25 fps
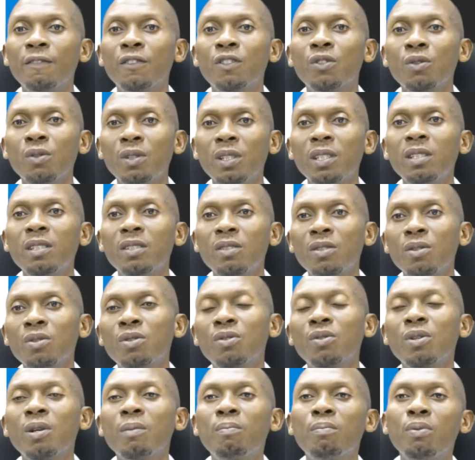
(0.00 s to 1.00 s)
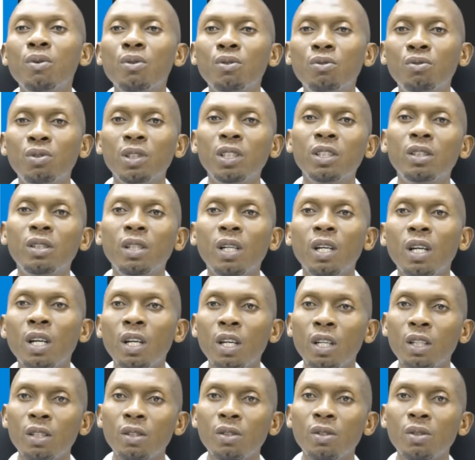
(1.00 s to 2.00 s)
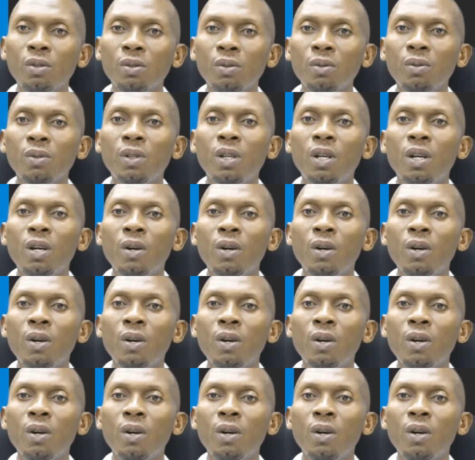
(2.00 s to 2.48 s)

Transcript: So this is also a poultry tool.